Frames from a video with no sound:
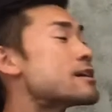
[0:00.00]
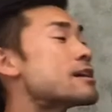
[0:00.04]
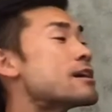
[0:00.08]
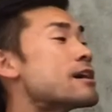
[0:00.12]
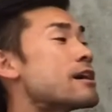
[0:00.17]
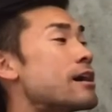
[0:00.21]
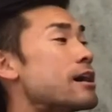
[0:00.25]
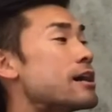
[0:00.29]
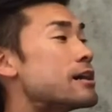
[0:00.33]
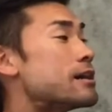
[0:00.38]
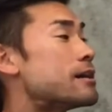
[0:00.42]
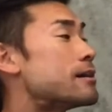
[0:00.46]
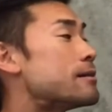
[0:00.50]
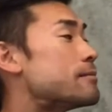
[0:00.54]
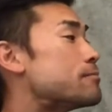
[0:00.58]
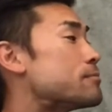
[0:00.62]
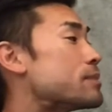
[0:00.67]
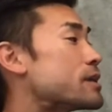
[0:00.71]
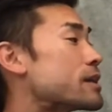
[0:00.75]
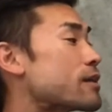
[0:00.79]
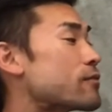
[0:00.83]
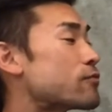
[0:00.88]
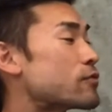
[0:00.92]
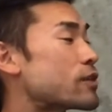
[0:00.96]

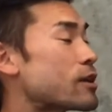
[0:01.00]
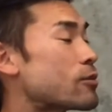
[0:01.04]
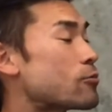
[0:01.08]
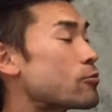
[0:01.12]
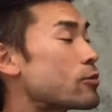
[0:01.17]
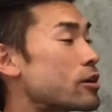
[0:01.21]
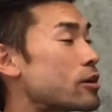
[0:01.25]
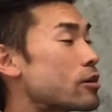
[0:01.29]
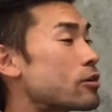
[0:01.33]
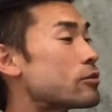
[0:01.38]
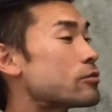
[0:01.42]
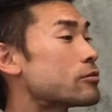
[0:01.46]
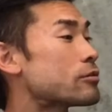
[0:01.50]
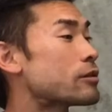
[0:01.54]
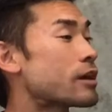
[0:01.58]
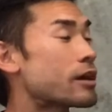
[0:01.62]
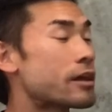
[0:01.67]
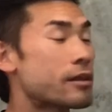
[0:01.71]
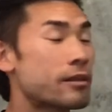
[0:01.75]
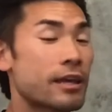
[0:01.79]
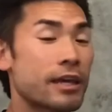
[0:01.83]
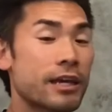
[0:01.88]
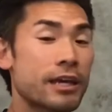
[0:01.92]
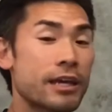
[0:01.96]
But if they
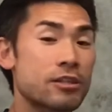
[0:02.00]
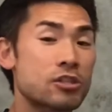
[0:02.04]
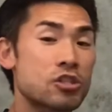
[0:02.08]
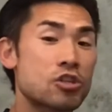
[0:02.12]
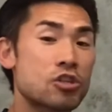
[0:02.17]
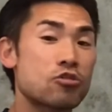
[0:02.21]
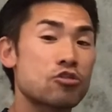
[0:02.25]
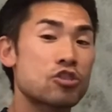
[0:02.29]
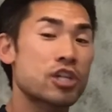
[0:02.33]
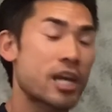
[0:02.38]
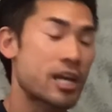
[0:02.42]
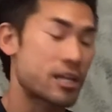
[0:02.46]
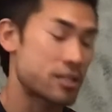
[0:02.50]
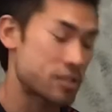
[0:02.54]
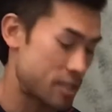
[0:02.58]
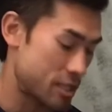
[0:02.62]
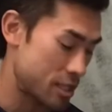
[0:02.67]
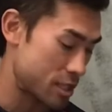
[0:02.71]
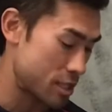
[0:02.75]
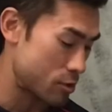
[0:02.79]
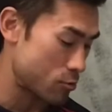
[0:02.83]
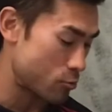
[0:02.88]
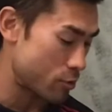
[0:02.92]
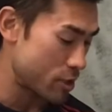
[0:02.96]
will, they get 2
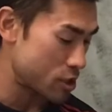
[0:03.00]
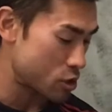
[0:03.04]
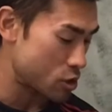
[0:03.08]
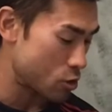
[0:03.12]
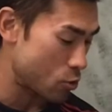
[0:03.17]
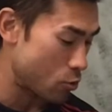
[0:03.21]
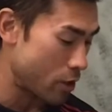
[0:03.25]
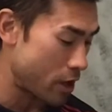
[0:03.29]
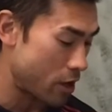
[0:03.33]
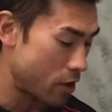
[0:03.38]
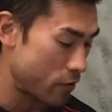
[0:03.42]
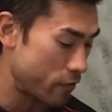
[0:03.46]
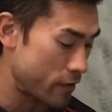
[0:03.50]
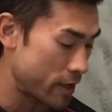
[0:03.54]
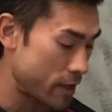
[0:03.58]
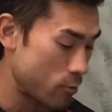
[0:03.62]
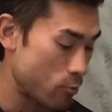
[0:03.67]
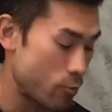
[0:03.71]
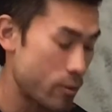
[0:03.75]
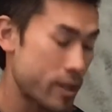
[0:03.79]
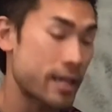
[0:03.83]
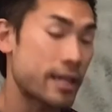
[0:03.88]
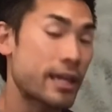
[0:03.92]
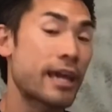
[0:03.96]
chances, week 12
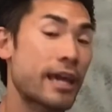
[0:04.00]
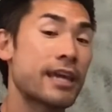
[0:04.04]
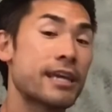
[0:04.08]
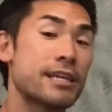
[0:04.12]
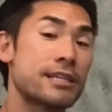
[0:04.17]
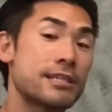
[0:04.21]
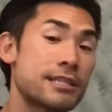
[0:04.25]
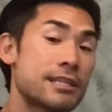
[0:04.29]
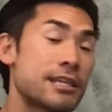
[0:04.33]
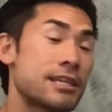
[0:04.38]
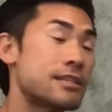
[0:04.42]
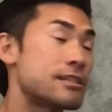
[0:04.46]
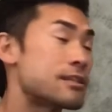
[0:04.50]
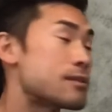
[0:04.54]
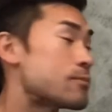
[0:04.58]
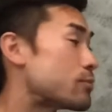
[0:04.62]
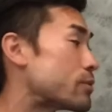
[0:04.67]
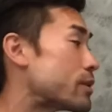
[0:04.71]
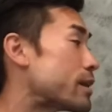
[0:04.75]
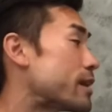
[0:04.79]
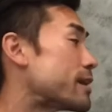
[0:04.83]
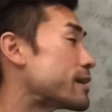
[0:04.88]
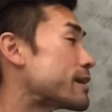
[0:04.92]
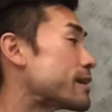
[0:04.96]
and week 18, to
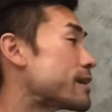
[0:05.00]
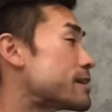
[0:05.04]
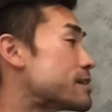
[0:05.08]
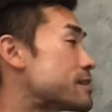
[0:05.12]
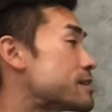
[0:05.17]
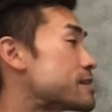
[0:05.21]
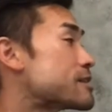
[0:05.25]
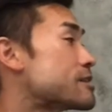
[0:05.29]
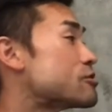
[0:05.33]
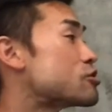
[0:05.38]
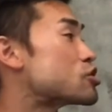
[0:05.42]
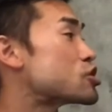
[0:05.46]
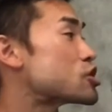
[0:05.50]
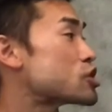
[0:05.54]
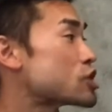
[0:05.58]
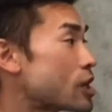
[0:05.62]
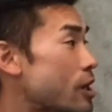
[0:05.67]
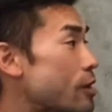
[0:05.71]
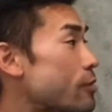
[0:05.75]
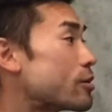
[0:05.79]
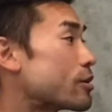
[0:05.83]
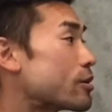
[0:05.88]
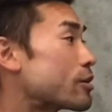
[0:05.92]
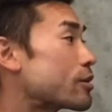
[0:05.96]
play against each
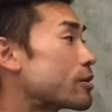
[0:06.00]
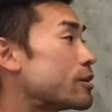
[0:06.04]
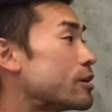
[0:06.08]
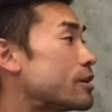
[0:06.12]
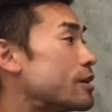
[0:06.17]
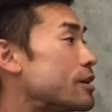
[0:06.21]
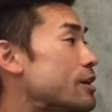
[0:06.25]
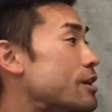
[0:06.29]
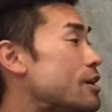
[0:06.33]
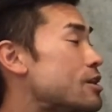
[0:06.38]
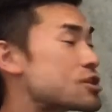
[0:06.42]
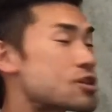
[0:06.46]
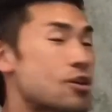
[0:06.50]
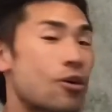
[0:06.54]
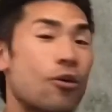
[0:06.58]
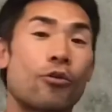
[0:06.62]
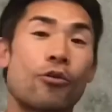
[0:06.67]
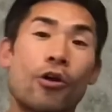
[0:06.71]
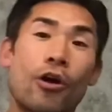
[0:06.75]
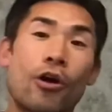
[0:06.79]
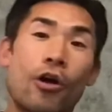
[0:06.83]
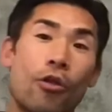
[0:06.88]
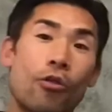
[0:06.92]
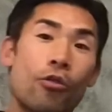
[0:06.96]
other.
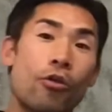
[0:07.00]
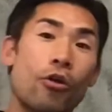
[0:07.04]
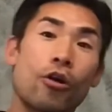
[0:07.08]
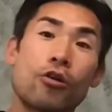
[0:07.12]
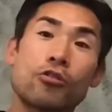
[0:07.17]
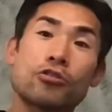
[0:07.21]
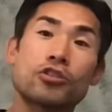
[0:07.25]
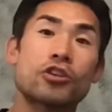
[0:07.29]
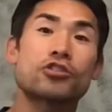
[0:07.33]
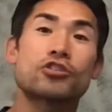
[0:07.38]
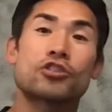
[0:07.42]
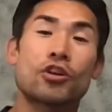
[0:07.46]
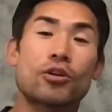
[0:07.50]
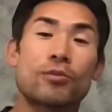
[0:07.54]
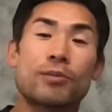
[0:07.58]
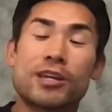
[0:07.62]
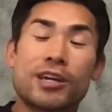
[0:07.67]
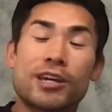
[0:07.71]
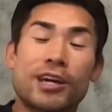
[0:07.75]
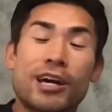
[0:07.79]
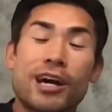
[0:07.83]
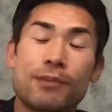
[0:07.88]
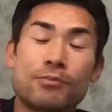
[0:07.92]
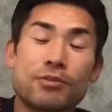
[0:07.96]
So those are Derby
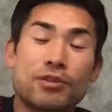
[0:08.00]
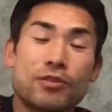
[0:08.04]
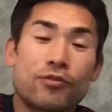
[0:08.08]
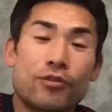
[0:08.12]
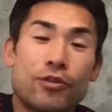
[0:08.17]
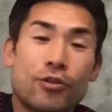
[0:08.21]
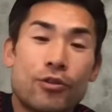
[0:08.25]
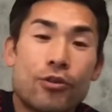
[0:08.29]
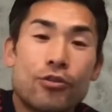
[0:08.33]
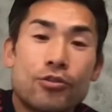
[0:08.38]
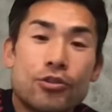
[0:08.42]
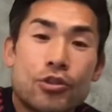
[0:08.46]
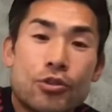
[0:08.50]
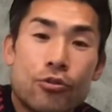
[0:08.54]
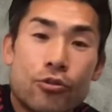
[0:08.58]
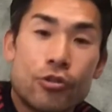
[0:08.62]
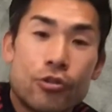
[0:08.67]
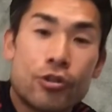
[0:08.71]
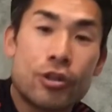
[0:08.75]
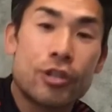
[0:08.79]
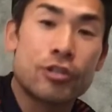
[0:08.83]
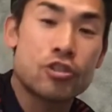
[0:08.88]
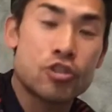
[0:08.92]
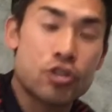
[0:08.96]
Cups for those who
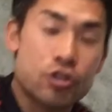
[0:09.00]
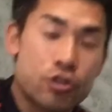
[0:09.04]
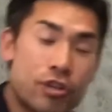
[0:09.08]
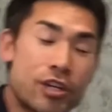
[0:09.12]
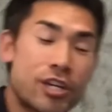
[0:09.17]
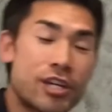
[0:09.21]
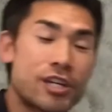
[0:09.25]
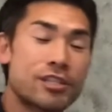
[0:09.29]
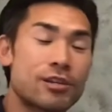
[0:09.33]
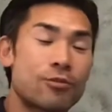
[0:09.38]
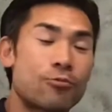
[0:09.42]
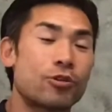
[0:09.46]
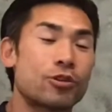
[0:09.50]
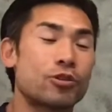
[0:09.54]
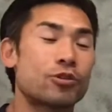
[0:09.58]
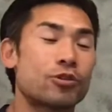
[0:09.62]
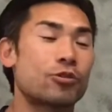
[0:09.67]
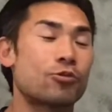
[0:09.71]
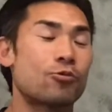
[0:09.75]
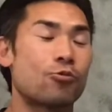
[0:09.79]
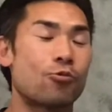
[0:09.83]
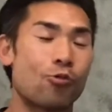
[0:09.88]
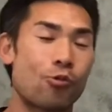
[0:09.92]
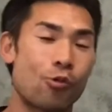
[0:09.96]
are intrigued and
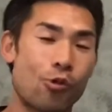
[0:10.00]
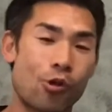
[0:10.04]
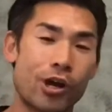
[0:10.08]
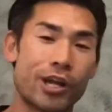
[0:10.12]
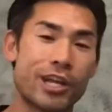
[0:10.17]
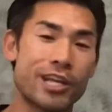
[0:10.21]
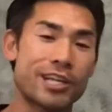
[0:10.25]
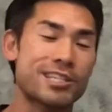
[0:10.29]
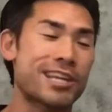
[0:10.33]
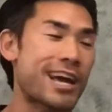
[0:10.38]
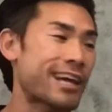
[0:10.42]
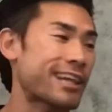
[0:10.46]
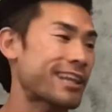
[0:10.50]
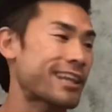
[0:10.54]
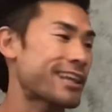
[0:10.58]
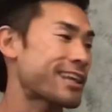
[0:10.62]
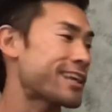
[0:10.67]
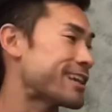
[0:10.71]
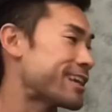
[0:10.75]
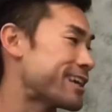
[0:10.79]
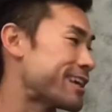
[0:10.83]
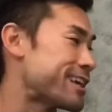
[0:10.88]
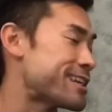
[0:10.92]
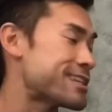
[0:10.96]
wondering what exactly
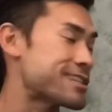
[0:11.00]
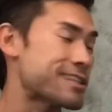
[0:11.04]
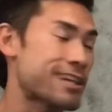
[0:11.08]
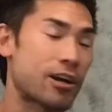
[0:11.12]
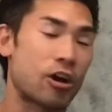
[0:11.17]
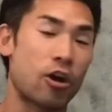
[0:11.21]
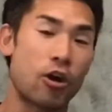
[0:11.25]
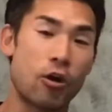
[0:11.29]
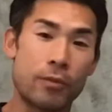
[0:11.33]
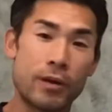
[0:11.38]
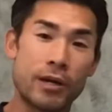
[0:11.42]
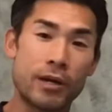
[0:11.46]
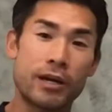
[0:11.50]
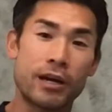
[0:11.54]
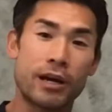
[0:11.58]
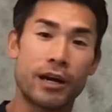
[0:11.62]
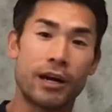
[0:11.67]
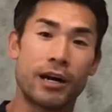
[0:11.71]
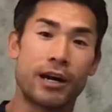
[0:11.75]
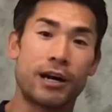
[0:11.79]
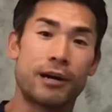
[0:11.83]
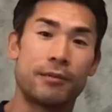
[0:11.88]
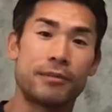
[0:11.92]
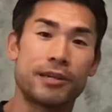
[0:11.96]
it is. I hope
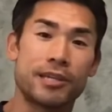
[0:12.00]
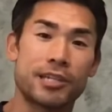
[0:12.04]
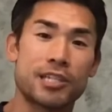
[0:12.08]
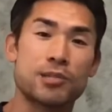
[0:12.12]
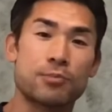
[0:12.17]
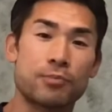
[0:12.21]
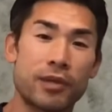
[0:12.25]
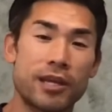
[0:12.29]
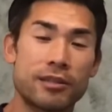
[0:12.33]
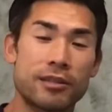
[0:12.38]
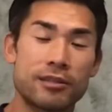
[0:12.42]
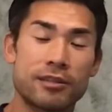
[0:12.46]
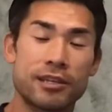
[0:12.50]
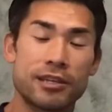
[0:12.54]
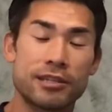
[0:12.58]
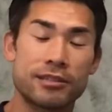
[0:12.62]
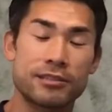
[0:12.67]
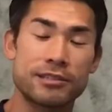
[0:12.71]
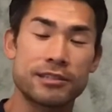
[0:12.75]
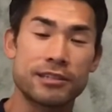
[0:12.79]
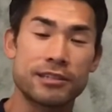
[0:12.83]
I explained it